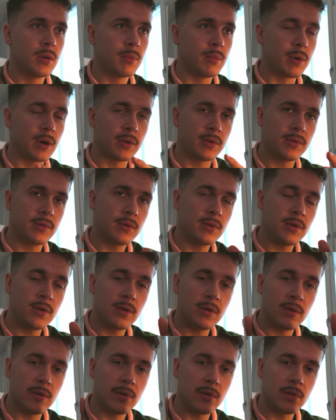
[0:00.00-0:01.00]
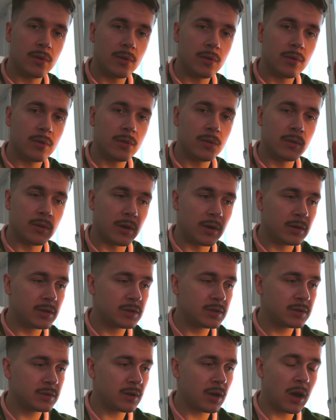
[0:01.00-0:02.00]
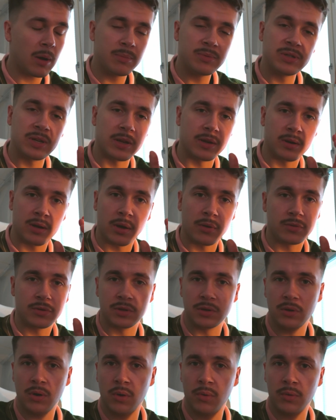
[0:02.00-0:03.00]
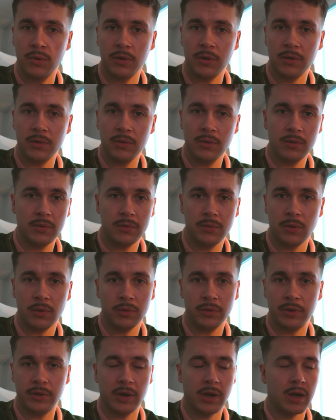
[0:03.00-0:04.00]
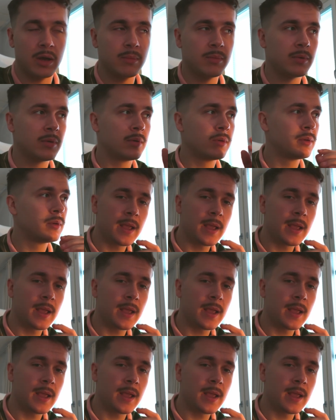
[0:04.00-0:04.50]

But there is ups and downs in coding all the time.